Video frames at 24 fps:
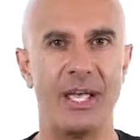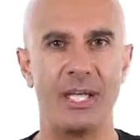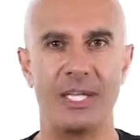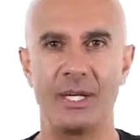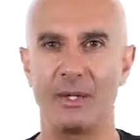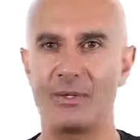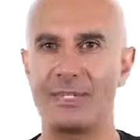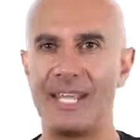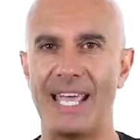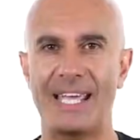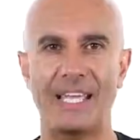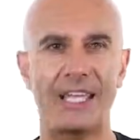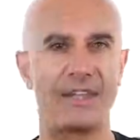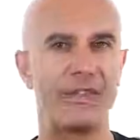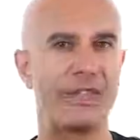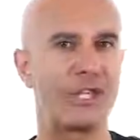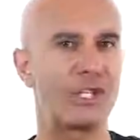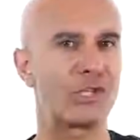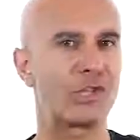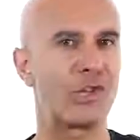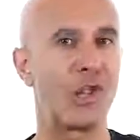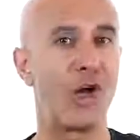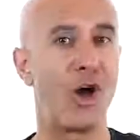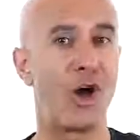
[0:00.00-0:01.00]
you know, taking
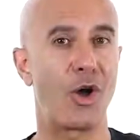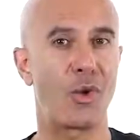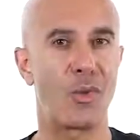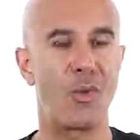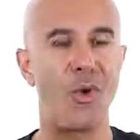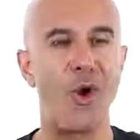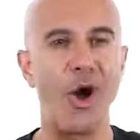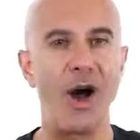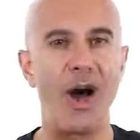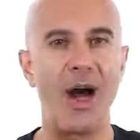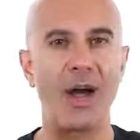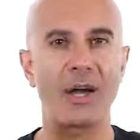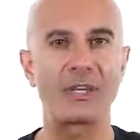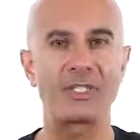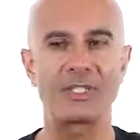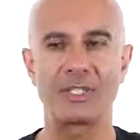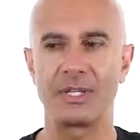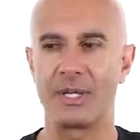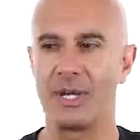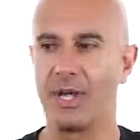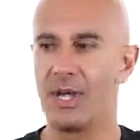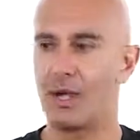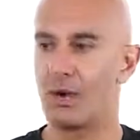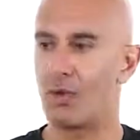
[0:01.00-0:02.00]
these long
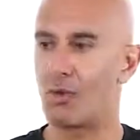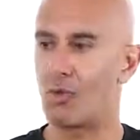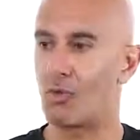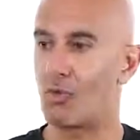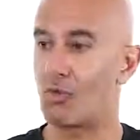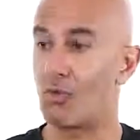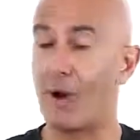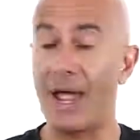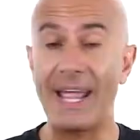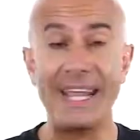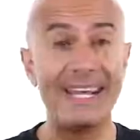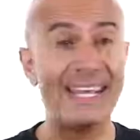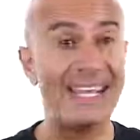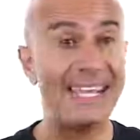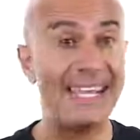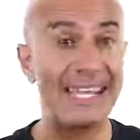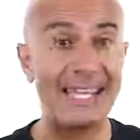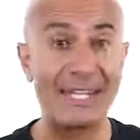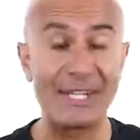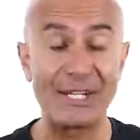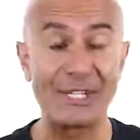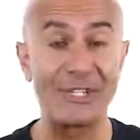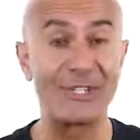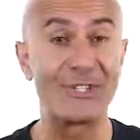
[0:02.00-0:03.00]
walks, writing
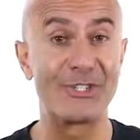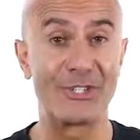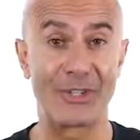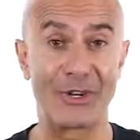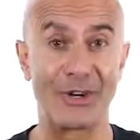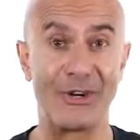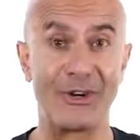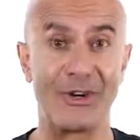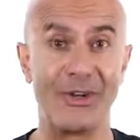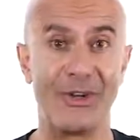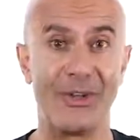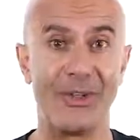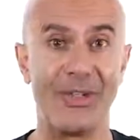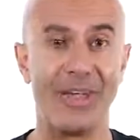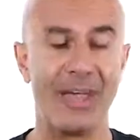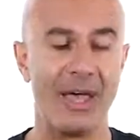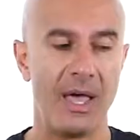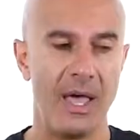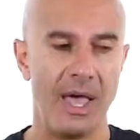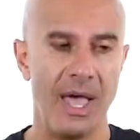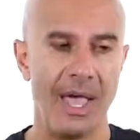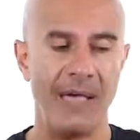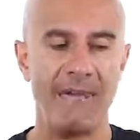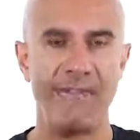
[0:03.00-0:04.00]
in a journal,
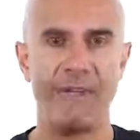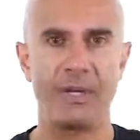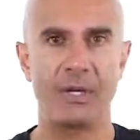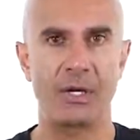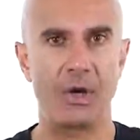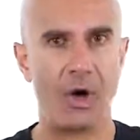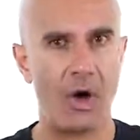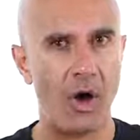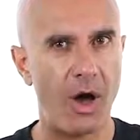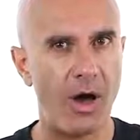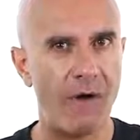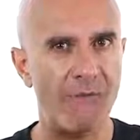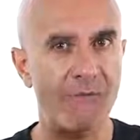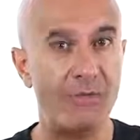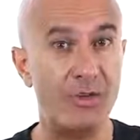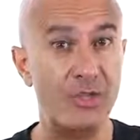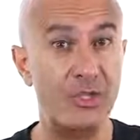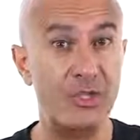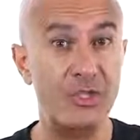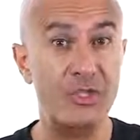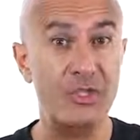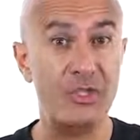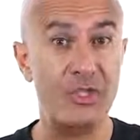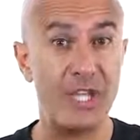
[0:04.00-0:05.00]
having
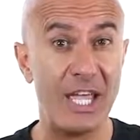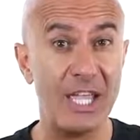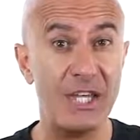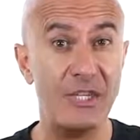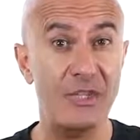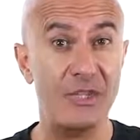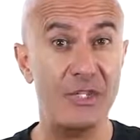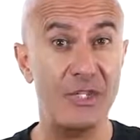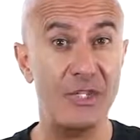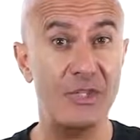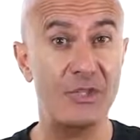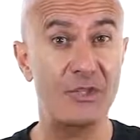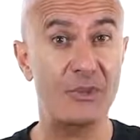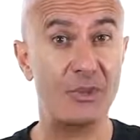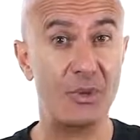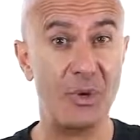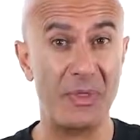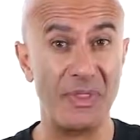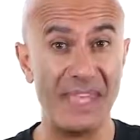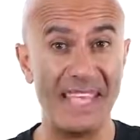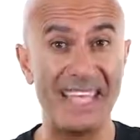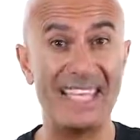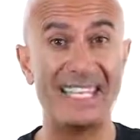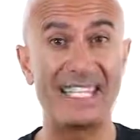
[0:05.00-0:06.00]
conversations
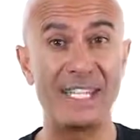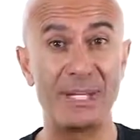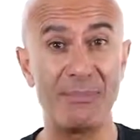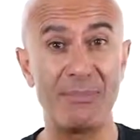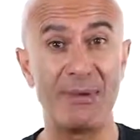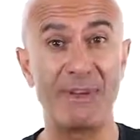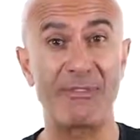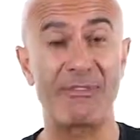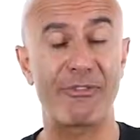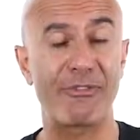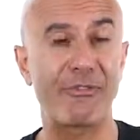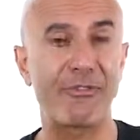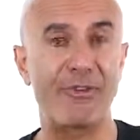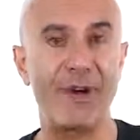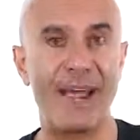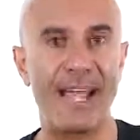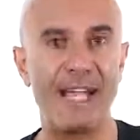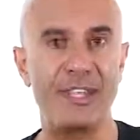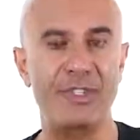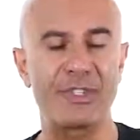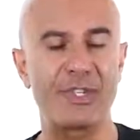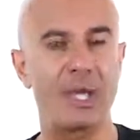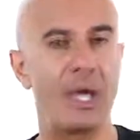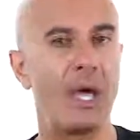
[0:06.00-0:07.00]
with intimate
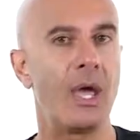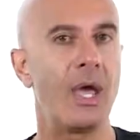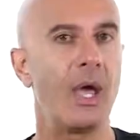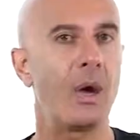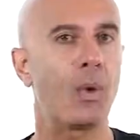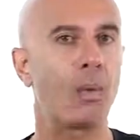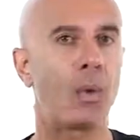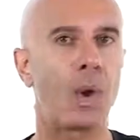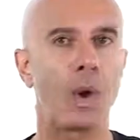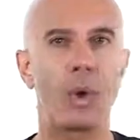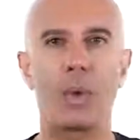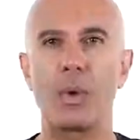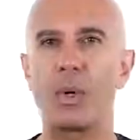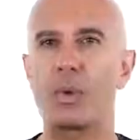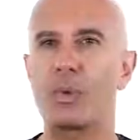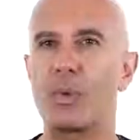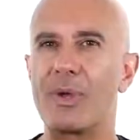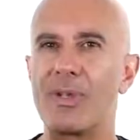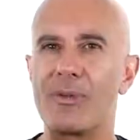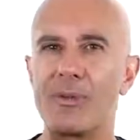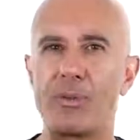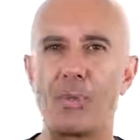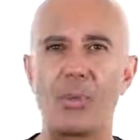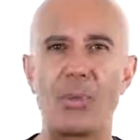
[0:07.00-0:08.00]
friends, where
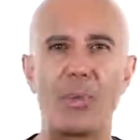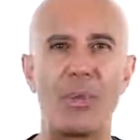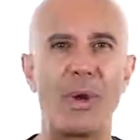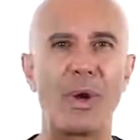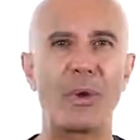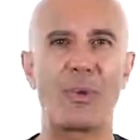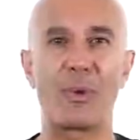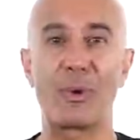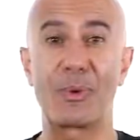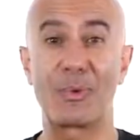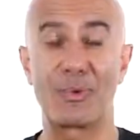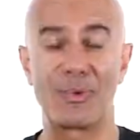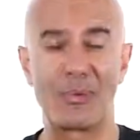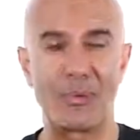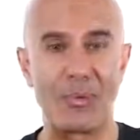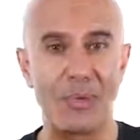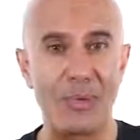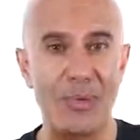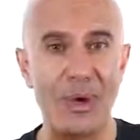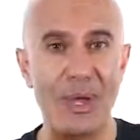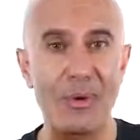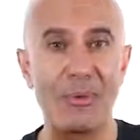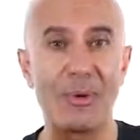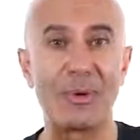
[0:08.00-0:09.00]
we
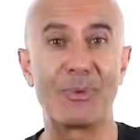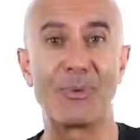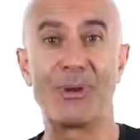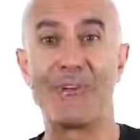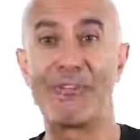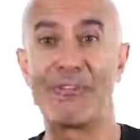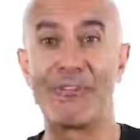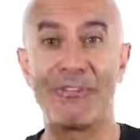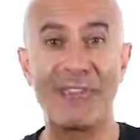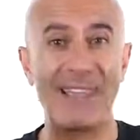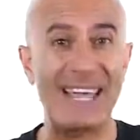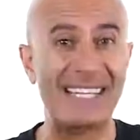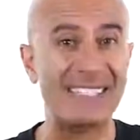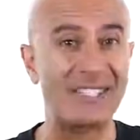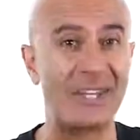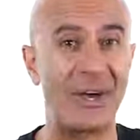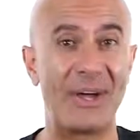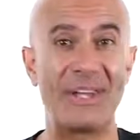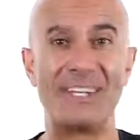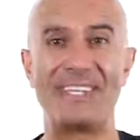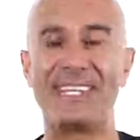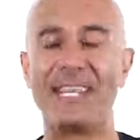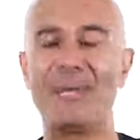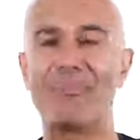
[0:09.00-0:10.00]
would reflect
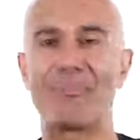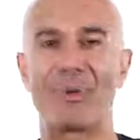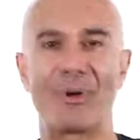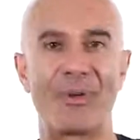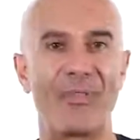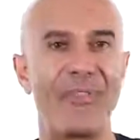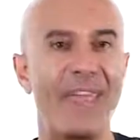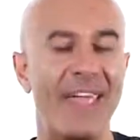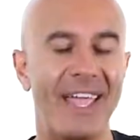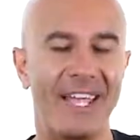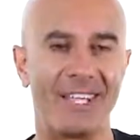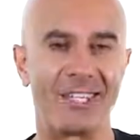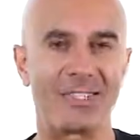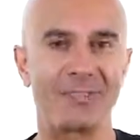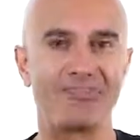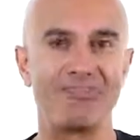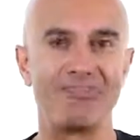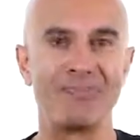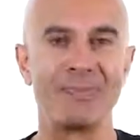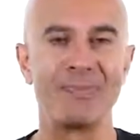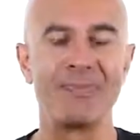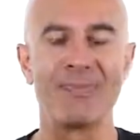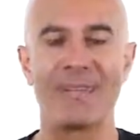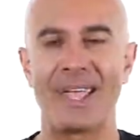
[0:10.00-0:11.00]
on deeper things.
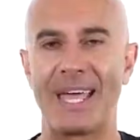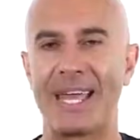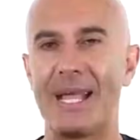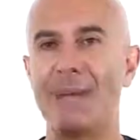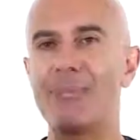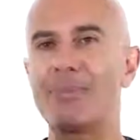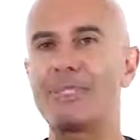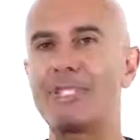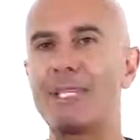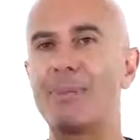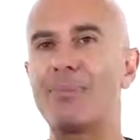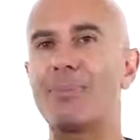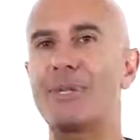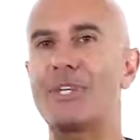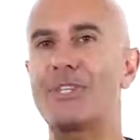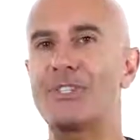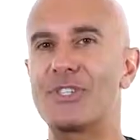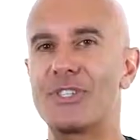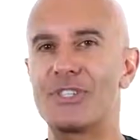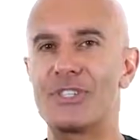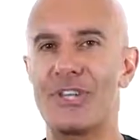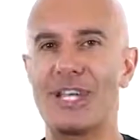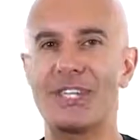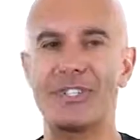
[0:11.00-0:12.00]
And I'm simply
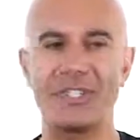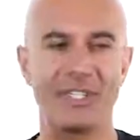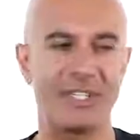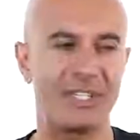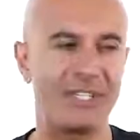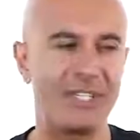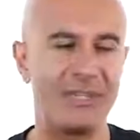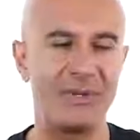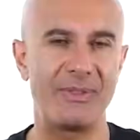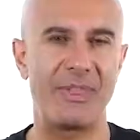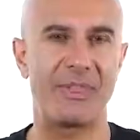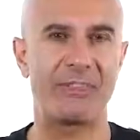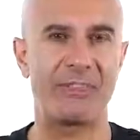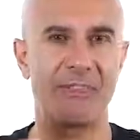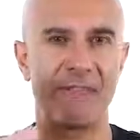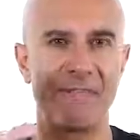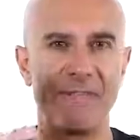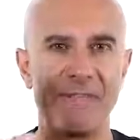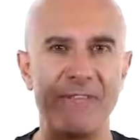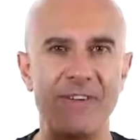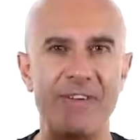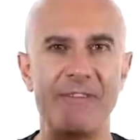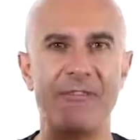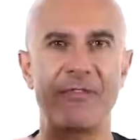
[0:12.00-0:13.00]
suggesting to you that the
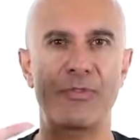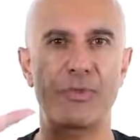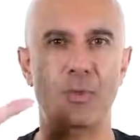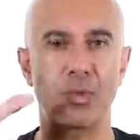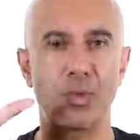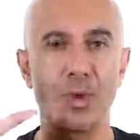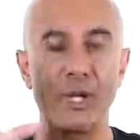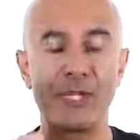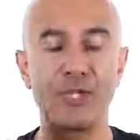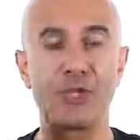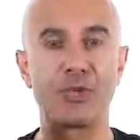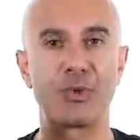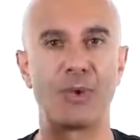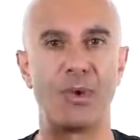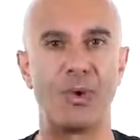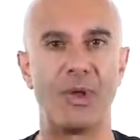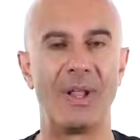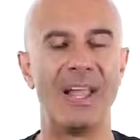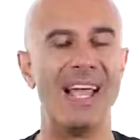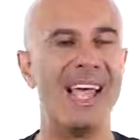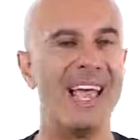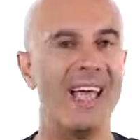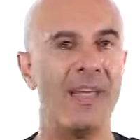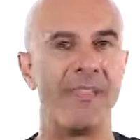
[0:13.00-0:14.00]
fifth
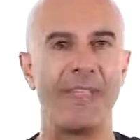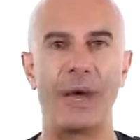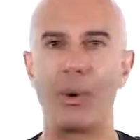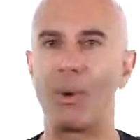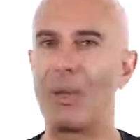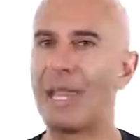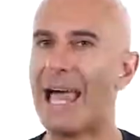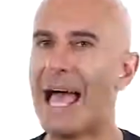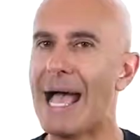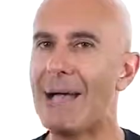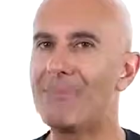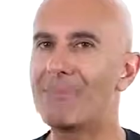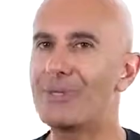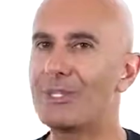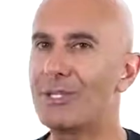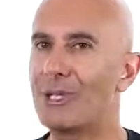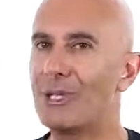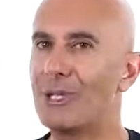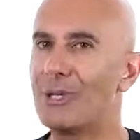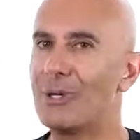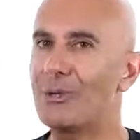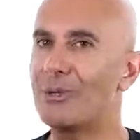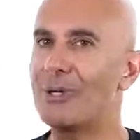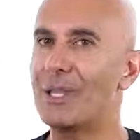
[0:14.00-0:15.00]
ritual that will
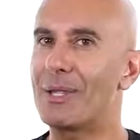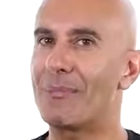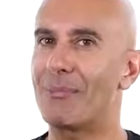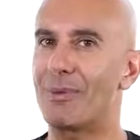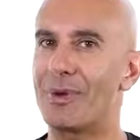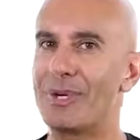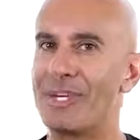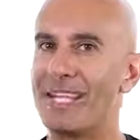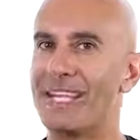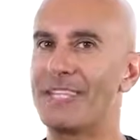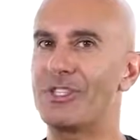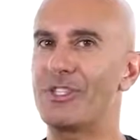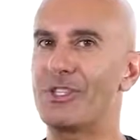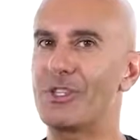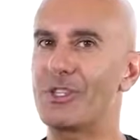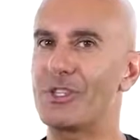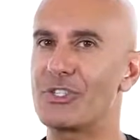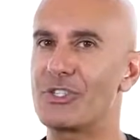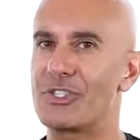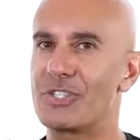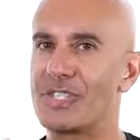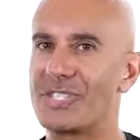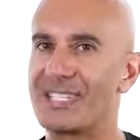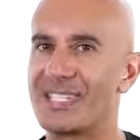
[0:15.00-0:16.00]
absolutely predict your
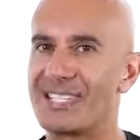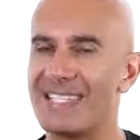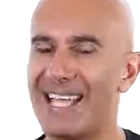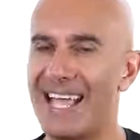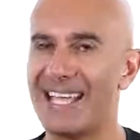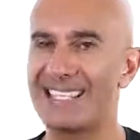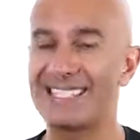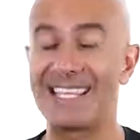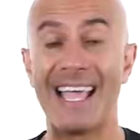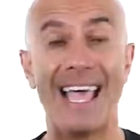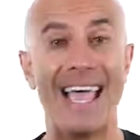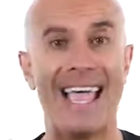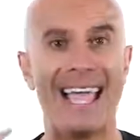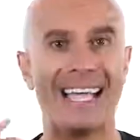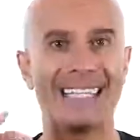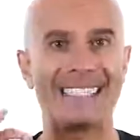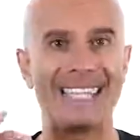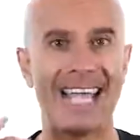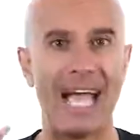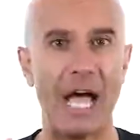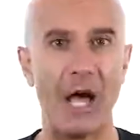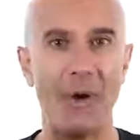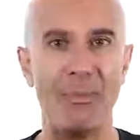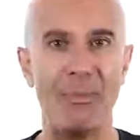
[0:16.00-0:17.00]
success is
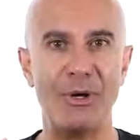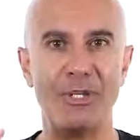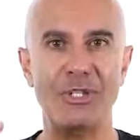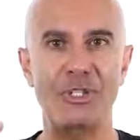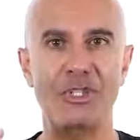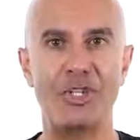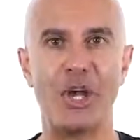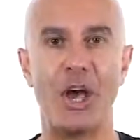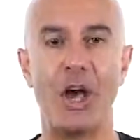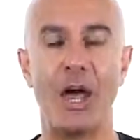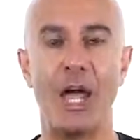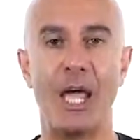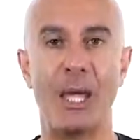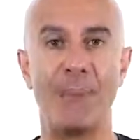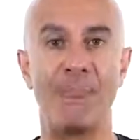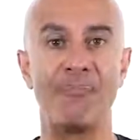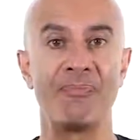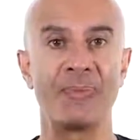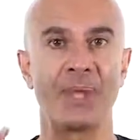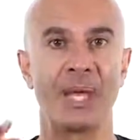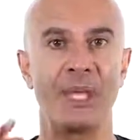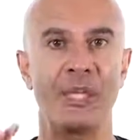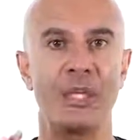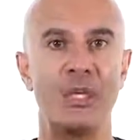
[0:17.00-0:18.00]
how much time
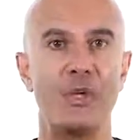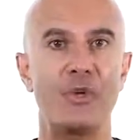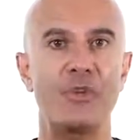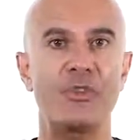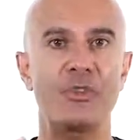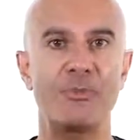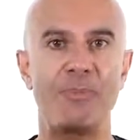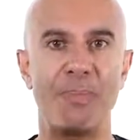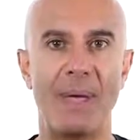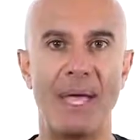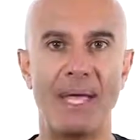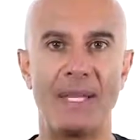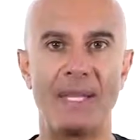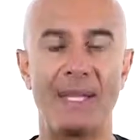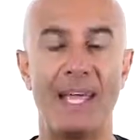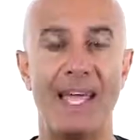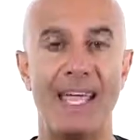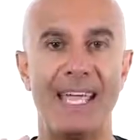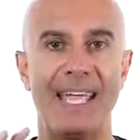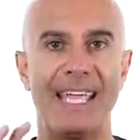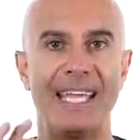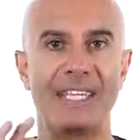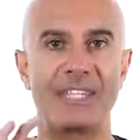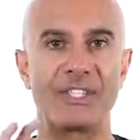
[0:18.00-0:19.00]
you spend
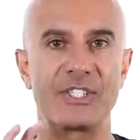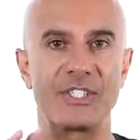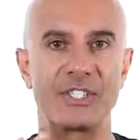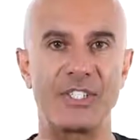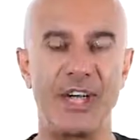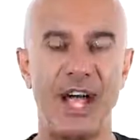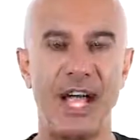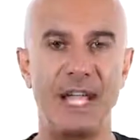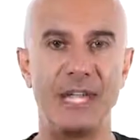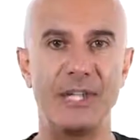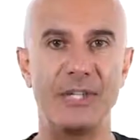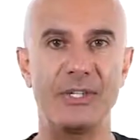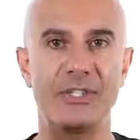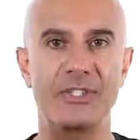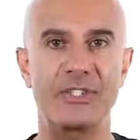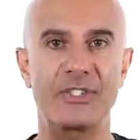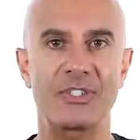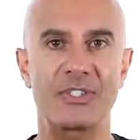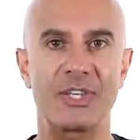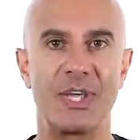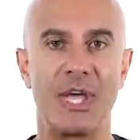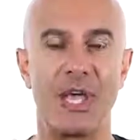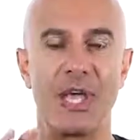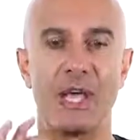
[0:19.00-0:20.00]
in
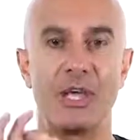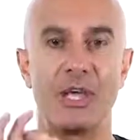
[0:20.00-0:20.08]
silence,